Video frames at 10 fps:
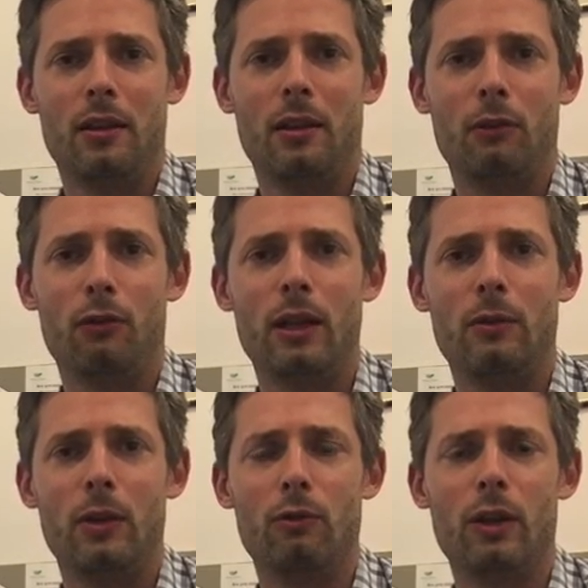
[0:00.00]

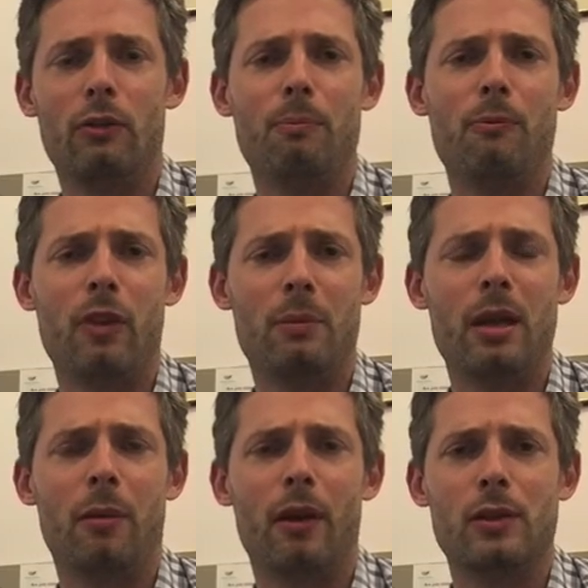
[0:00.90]
really
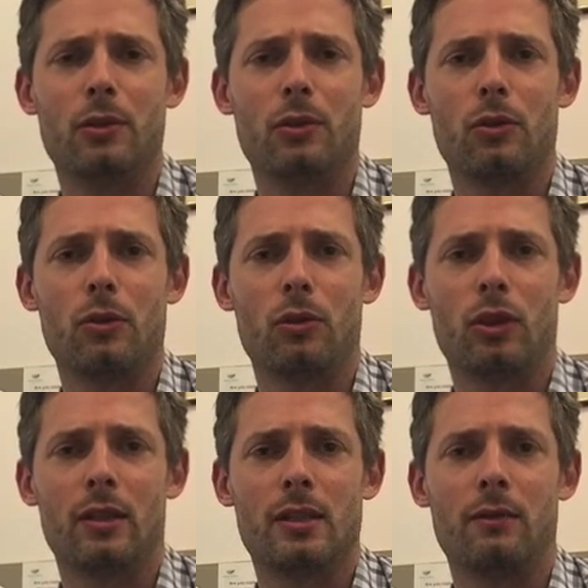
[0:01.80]
minimise your
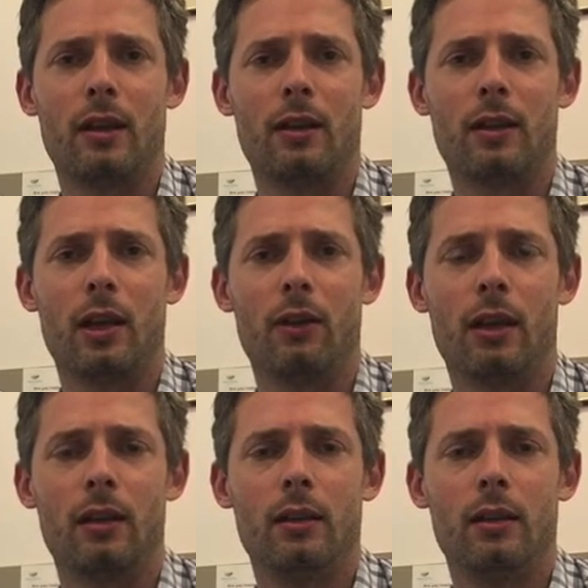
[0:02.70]
chance of that occurring.